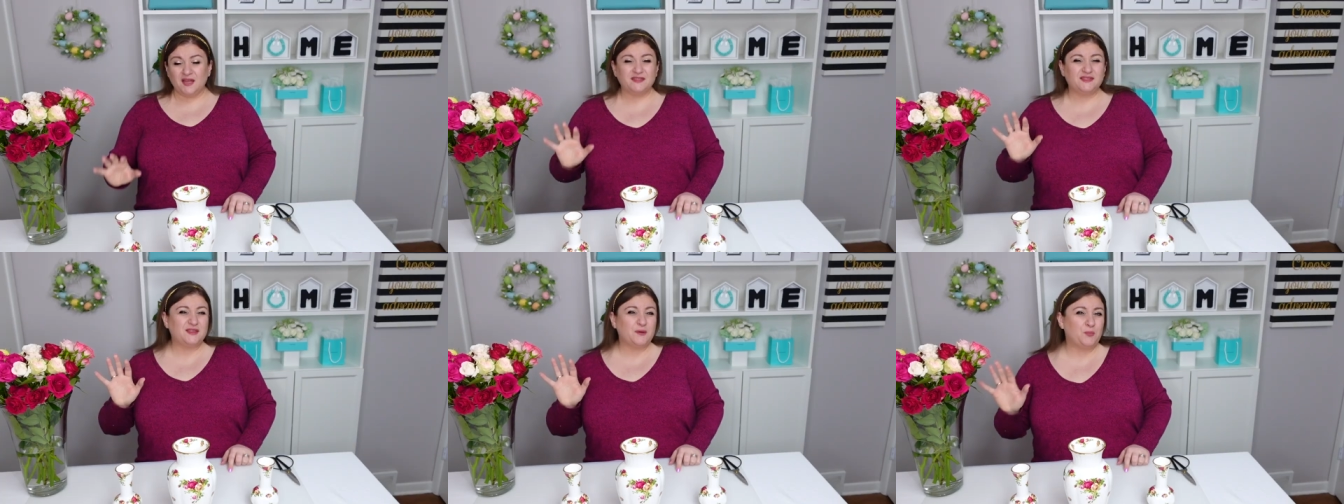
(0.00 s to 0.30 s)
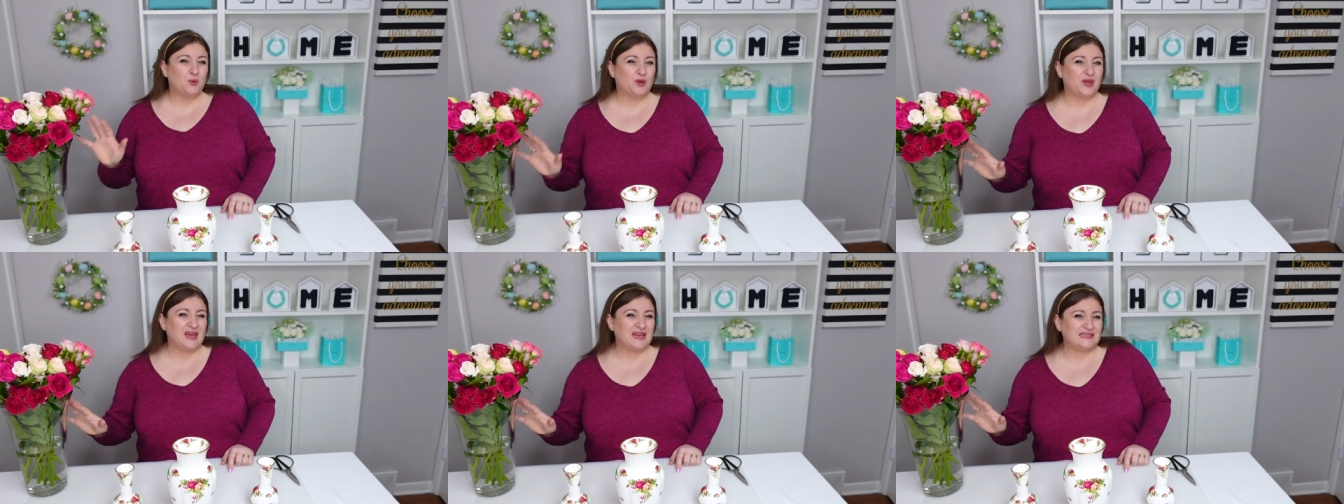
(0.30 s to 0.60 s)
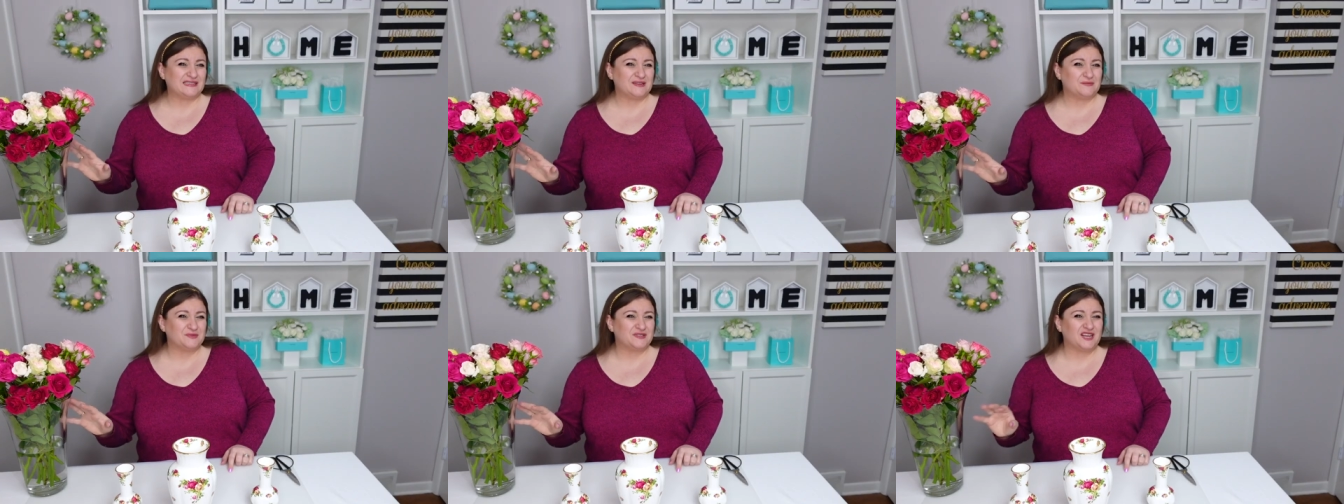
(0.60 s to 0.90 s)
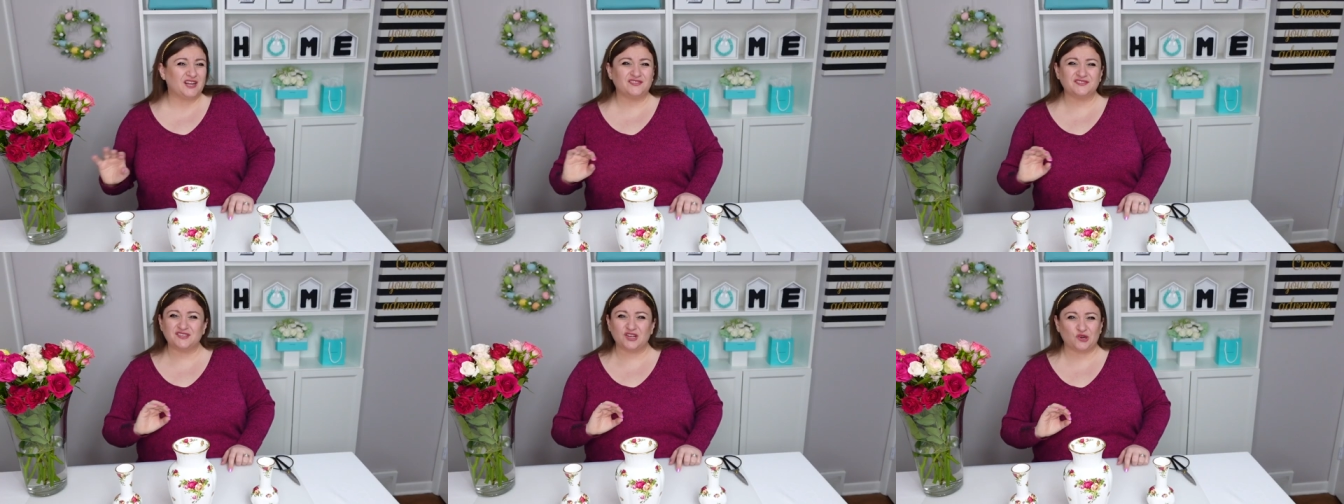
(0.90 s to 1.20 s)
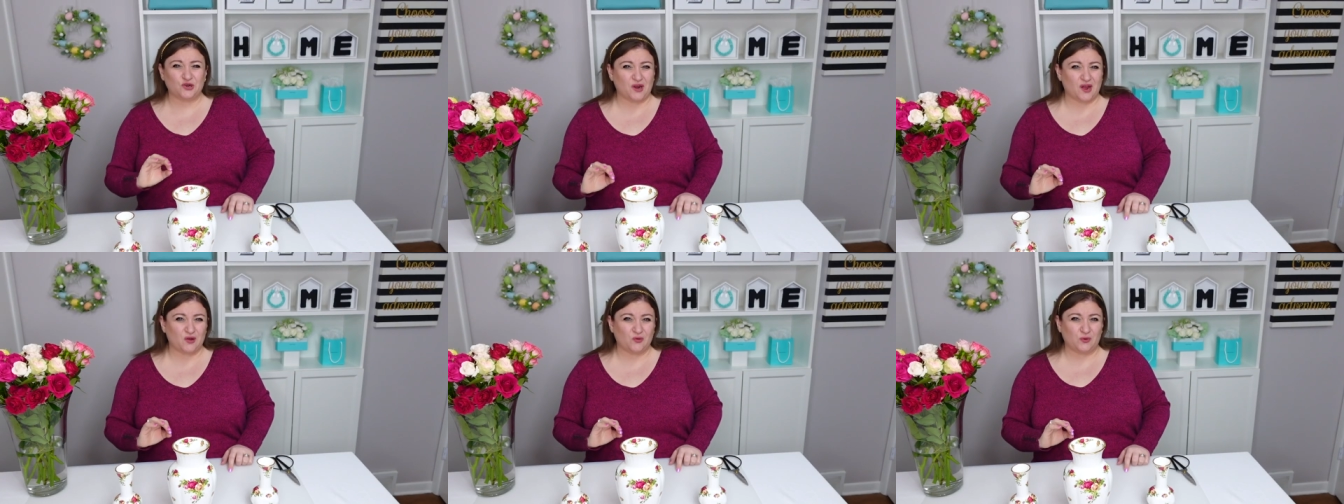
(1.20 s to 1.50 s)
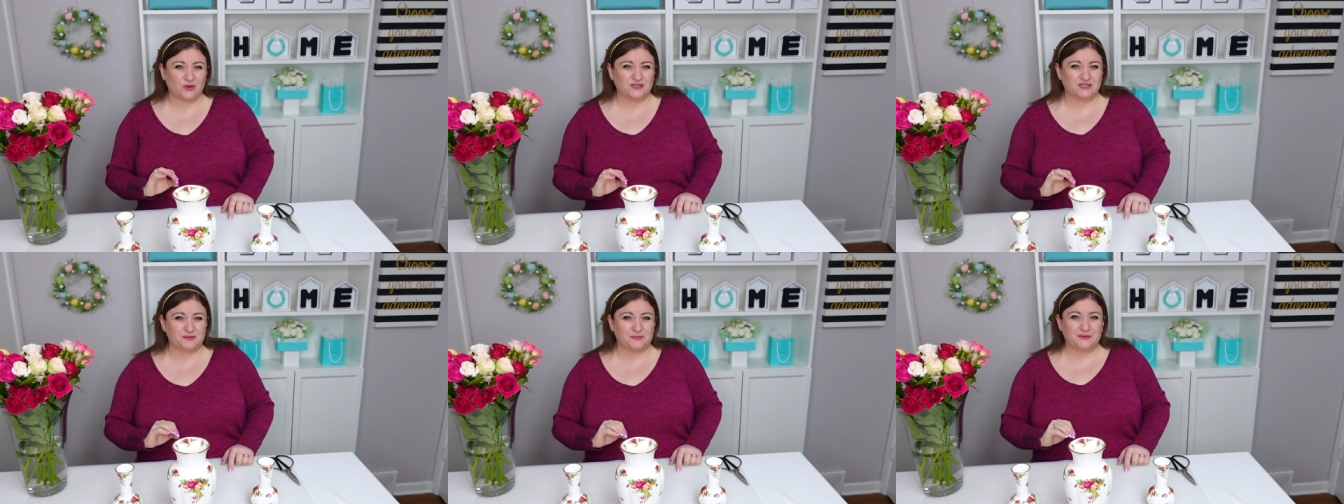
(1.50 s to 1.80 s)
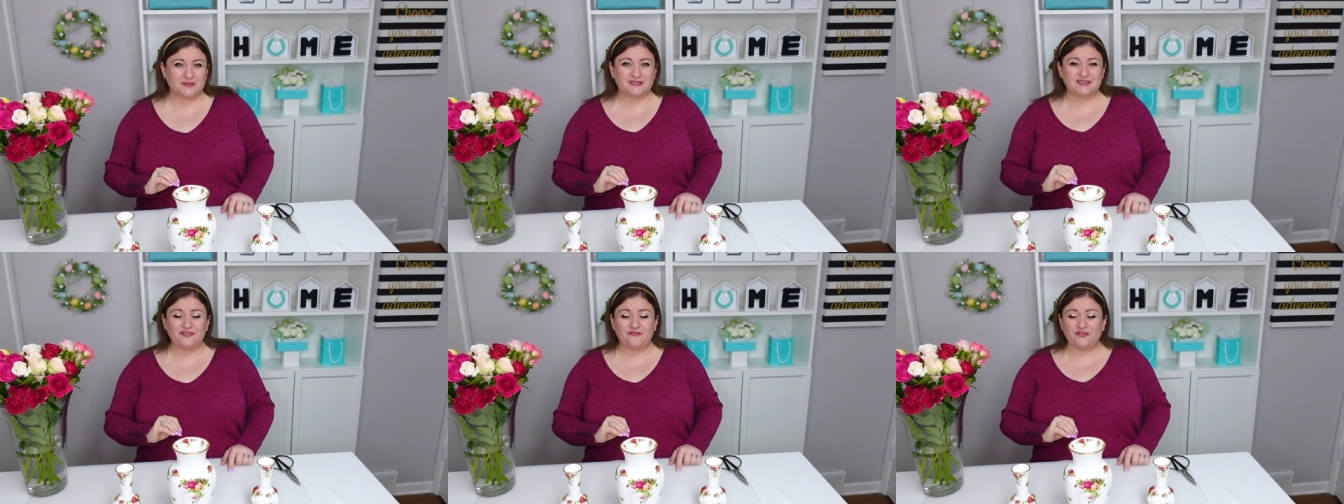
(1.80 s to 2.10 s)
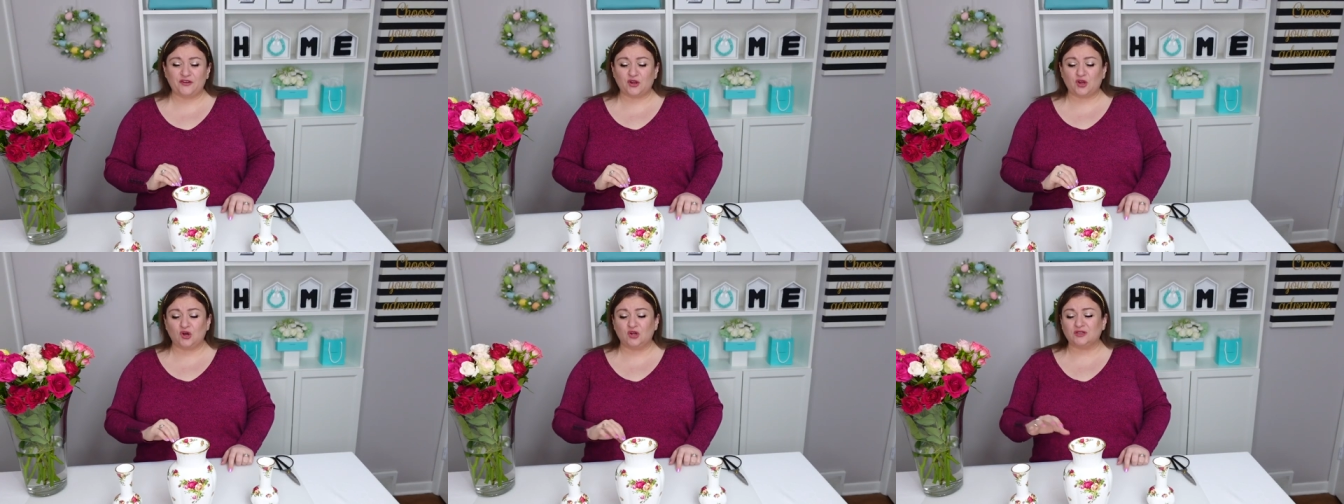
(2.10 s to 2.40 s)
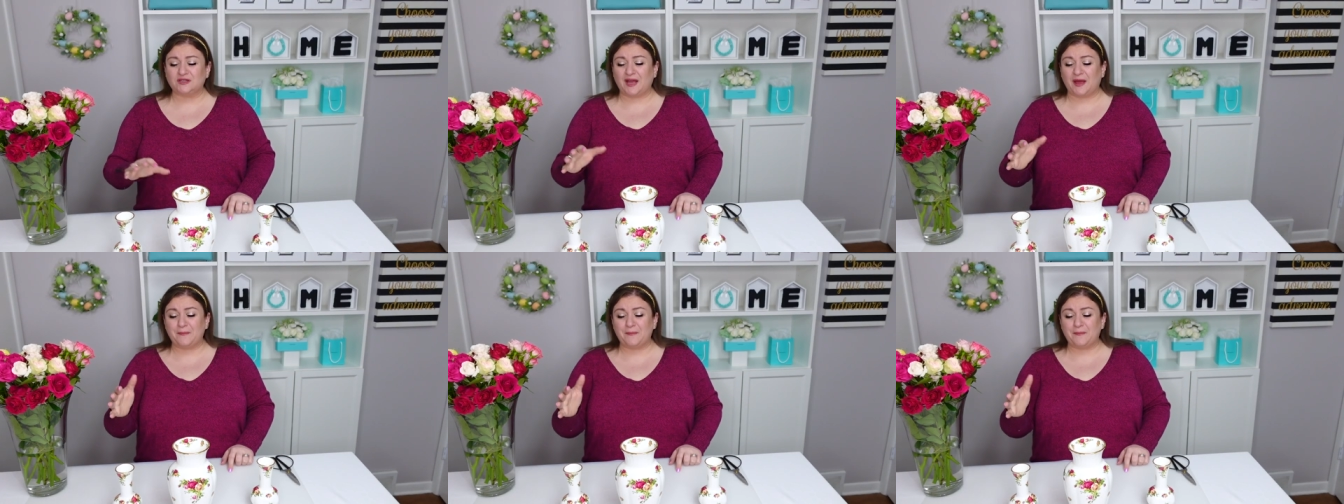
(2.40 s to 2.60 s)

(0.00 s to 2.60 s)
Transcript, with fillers: The bouquets themselves are not going to be difficult.